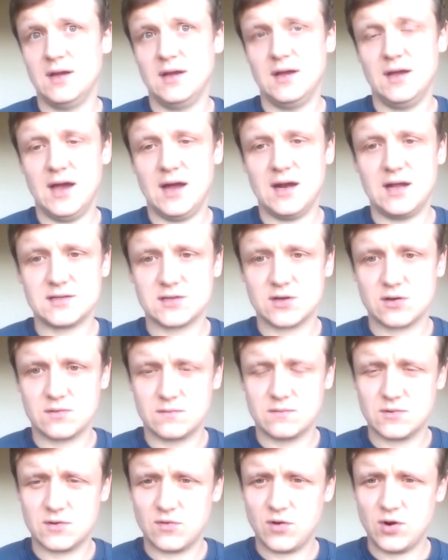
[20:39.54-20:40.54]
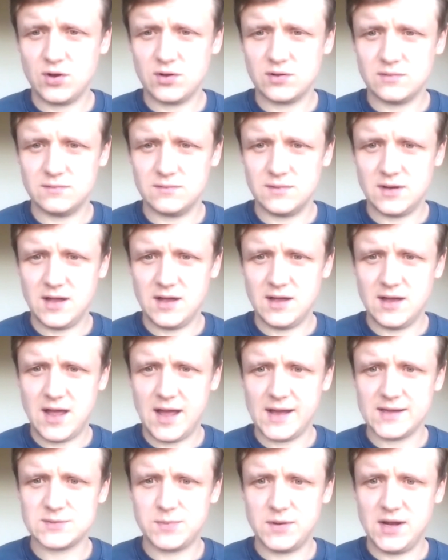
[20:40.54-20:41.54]
And it's grown
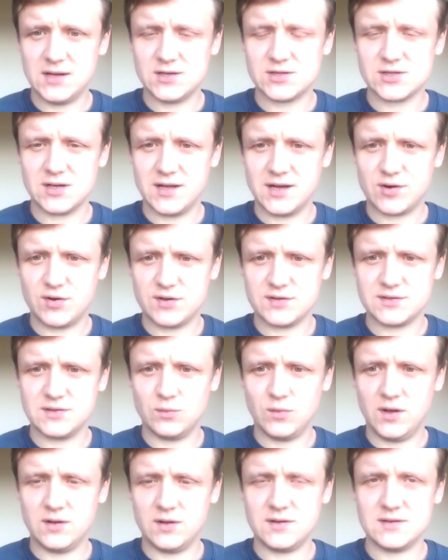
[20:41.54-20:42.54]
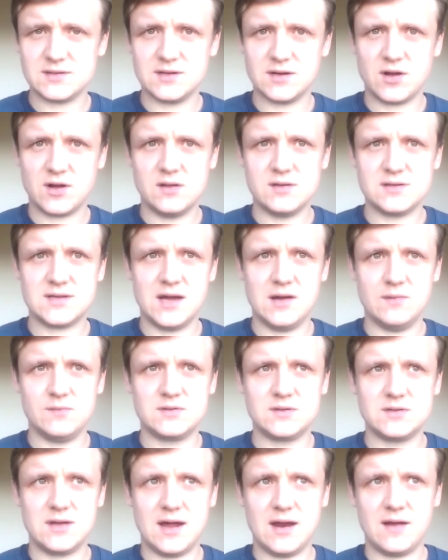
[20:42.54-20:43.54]
exponentially across the world as the concept.
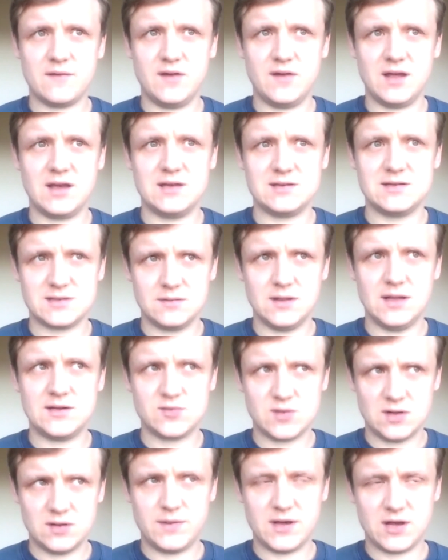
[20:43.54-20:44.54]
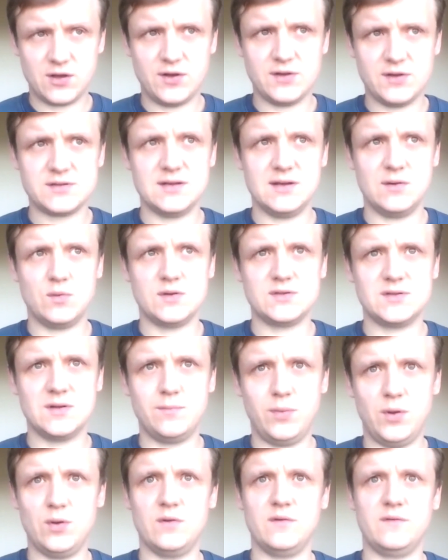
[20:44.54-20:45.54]
And I think it's literally because it was a
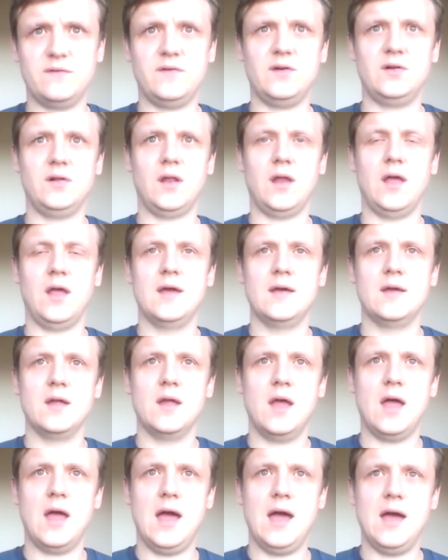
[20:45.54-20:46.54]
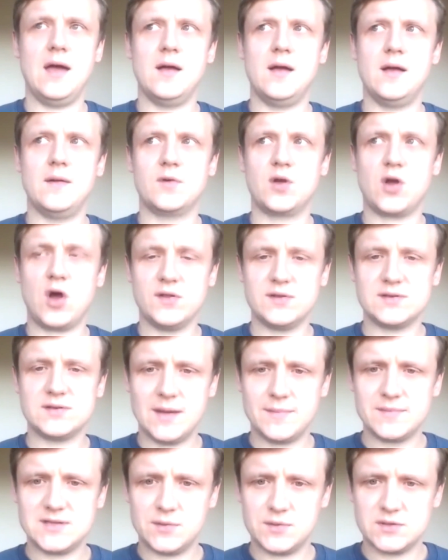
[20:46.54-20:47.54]
beautiful
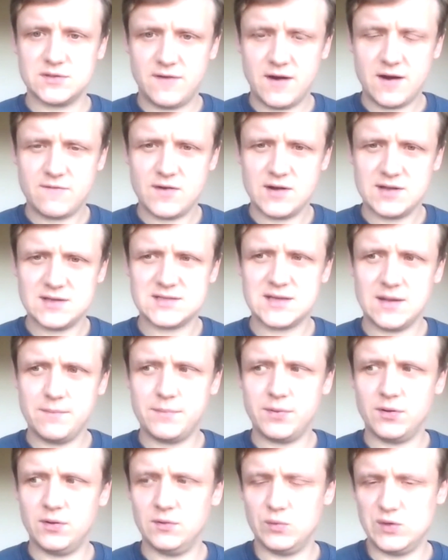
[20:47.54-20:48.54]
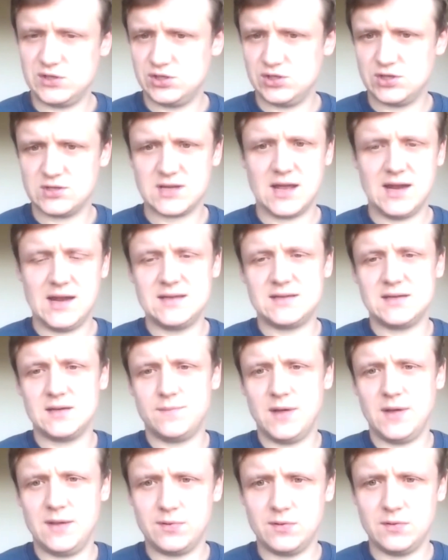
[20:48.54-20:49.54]
concept that was very, very simple, which just connected
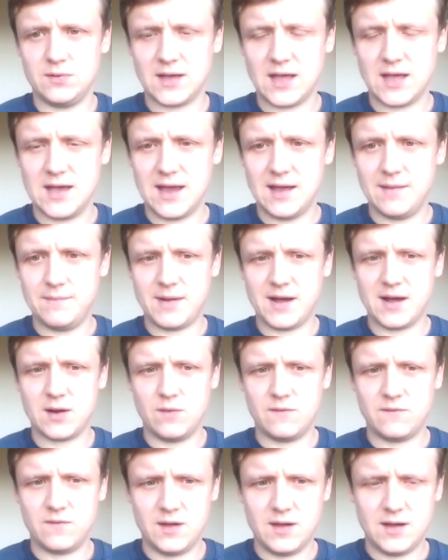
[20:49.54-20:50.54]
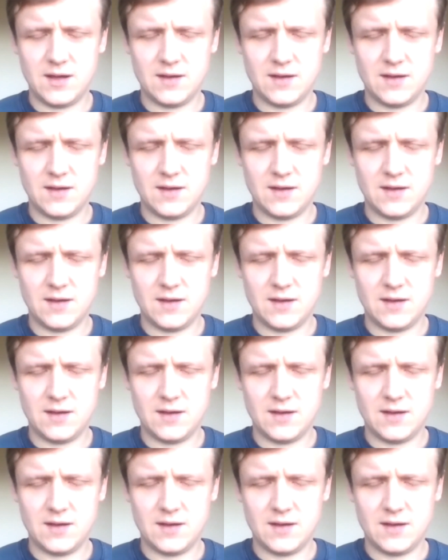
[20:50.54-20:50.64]
people again back with their